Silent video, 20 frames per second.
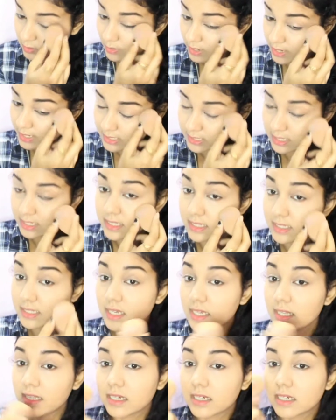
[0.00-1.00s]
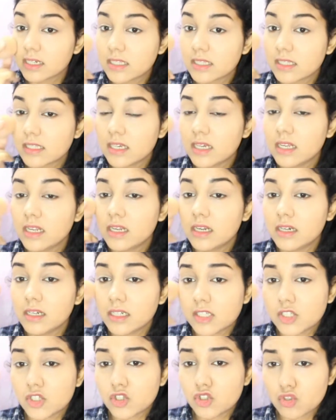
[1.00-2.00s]
you guys can see, the concealer
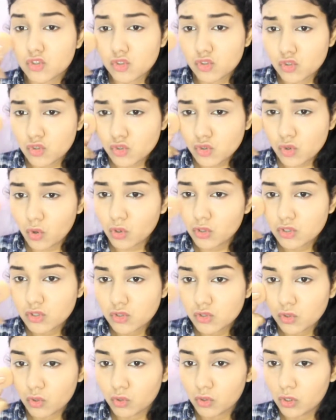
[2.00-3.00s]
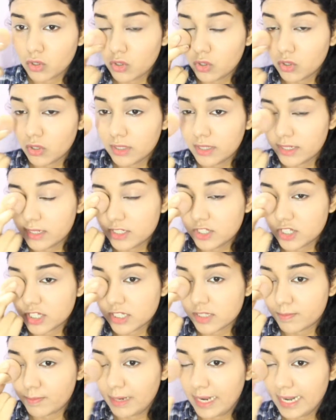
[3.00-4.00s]
is so good. It
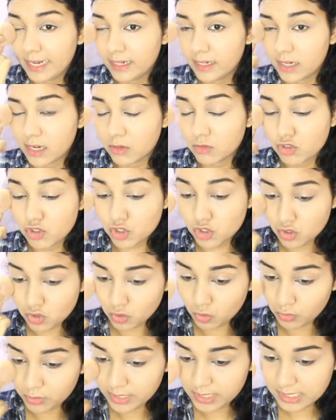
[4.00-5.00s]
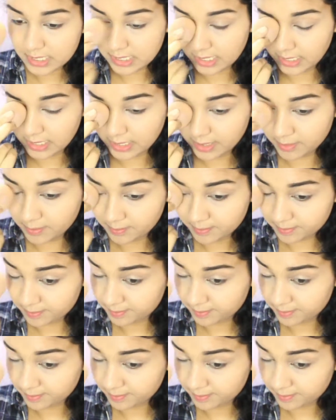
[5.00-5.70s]
just blended out so easily.